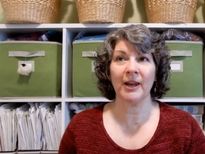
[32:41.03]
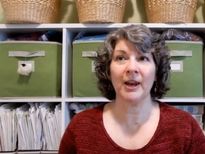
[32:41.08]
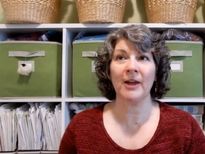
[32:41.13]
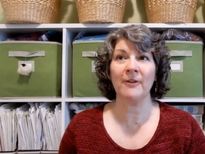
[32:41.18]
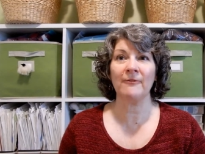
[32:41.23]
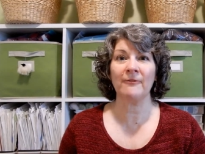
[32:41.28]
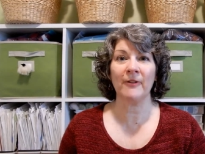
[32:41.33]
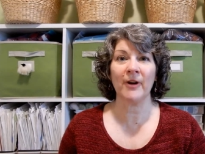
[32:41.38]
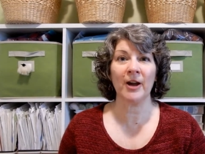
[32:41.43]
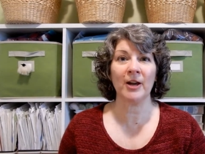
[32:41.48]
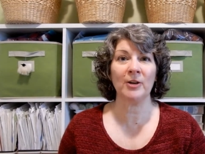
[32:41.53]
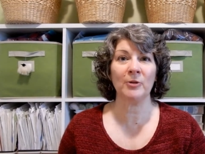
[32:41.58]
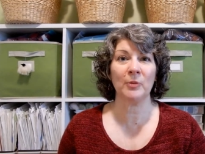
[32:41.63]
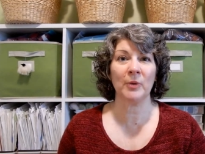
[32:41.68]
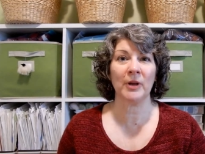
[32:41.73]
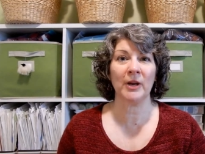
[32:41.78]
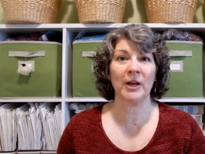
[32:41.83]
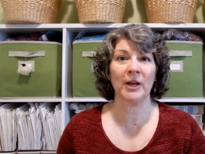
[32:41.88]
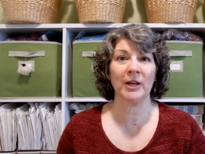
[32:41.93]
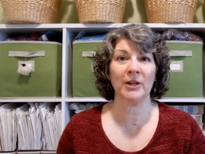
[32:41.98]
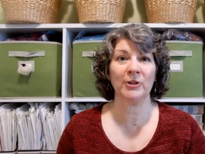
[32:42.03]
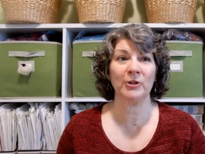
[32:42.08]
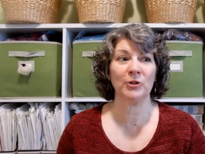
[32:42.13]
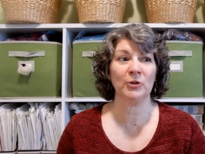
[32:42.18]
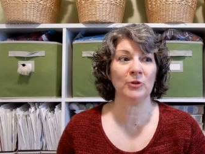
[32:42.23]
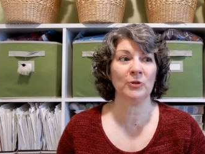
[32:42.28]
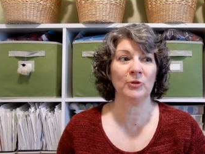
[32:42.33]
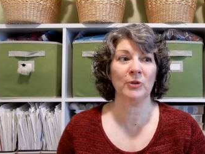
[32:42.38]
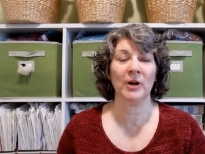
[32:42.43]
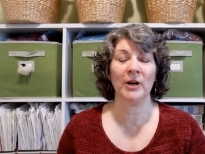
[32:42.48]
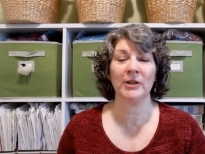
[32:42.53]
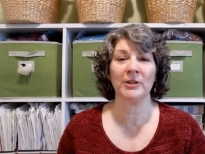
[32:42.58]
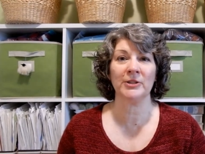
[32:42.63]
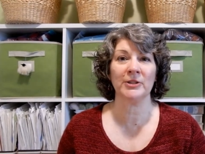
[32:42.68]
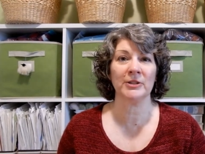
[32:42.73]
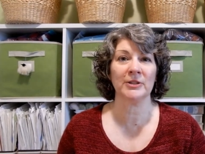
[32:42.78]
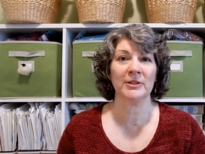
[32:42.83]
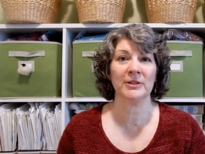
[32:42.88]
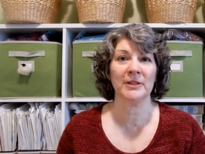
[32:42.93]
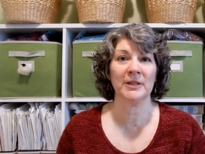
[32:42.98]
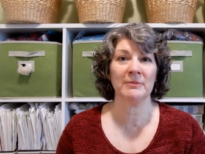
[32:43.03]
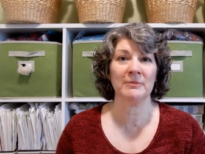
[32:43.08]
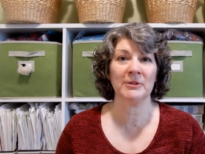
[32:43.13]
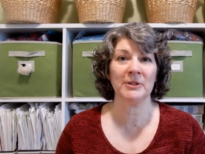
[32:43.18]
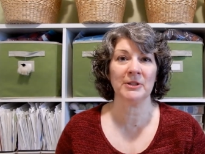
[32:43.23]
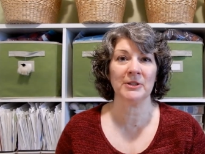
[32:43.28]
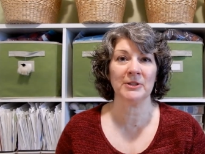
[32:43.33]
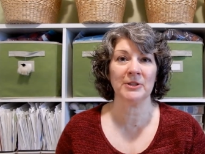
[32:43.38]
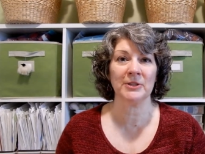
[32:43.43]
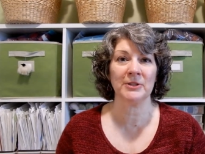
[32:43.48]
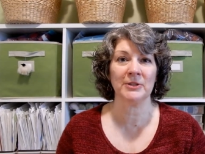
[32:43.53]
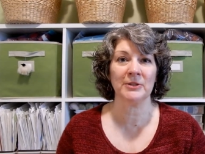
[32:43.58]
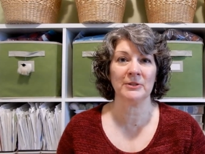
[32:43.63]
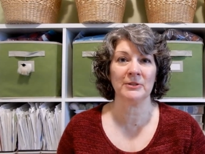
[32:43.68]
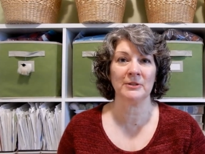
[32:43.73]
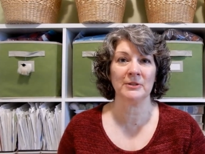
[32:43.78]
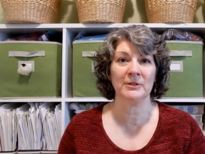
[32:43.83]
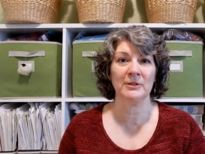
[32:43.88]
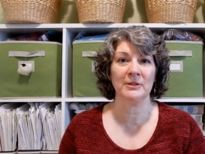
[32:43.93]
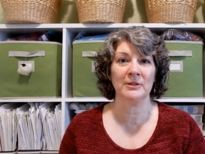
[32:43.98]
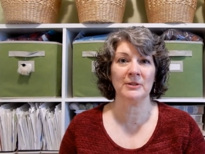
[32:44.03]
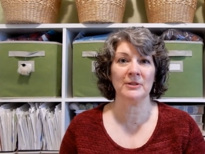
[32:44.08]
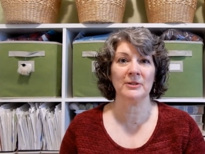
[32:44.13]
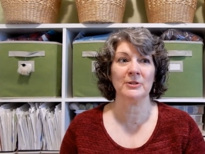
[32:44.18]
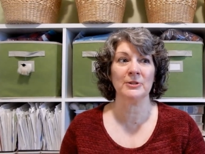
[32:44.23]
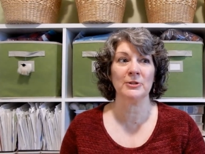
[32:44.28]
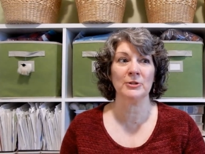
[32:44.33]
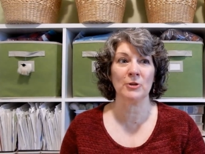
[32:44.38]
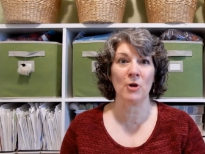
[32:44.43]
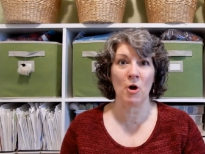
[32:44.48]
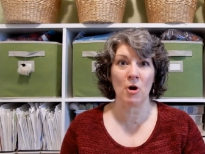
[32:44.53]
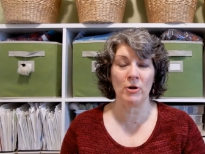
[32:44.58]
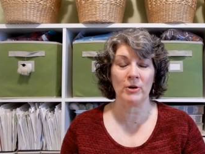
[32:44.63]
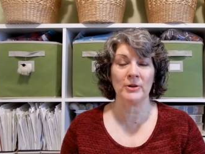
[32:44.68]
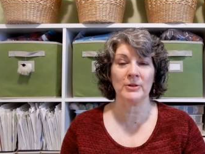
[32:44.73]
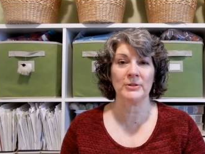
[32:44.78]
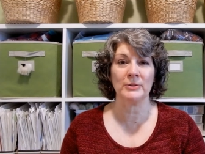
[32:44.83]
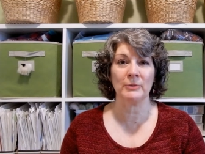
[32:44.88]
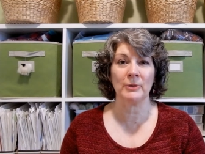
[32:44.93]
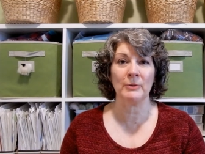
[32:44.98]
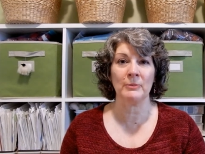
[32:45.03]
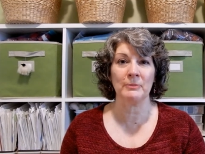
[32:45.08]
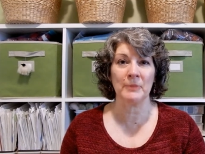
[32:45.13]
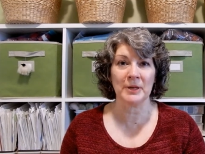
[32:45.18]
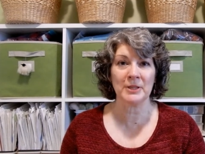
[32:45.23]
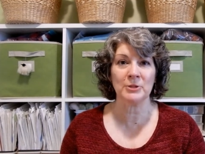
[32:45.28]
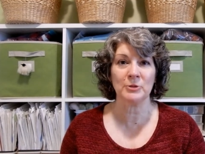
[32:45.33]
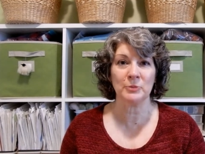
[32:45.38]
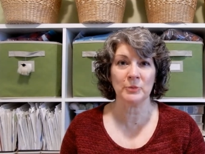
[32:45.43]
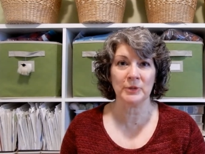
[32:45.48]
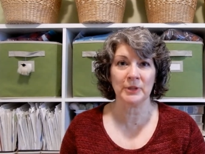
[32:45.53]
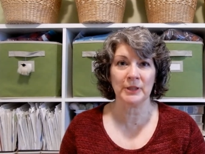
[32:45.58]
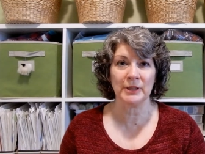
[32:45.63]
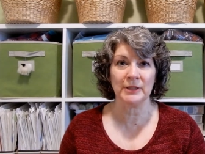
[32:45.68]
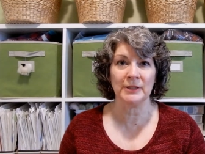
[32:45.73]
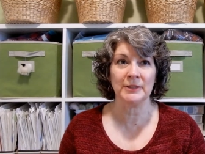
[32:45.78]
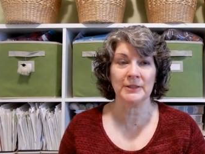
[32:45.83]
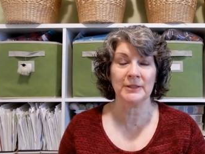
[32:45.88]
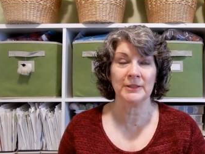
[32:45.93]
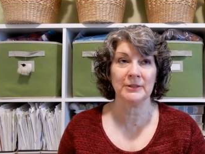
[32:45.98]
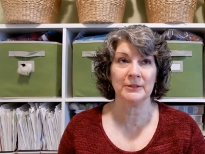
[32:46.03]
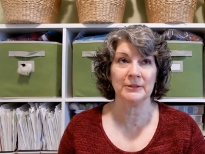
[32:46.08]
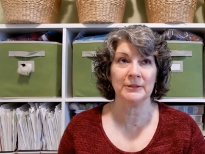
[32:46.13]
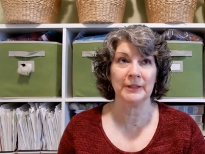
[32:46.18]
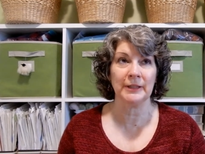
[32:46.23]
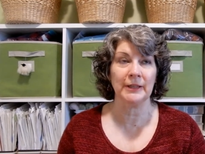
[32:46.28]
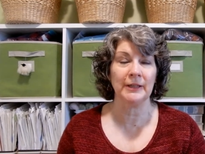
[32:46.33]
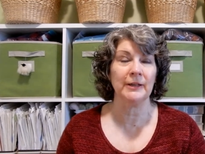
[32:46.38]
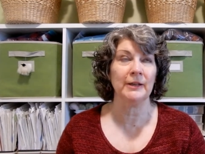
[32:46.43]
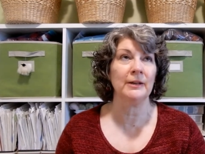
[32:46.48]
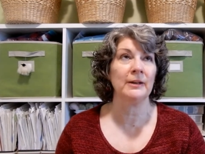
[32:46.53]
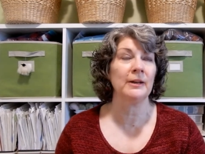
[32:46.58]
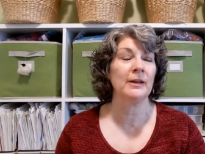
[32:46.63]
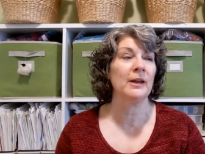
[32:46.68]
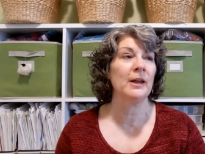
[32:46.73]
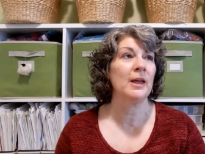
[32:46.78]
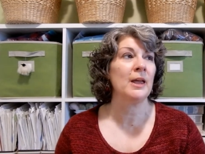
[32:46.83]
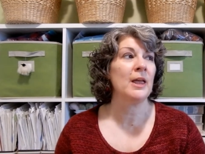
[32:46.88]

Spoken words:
And I find when I do, I just seem to just zonk, so I must really still need it.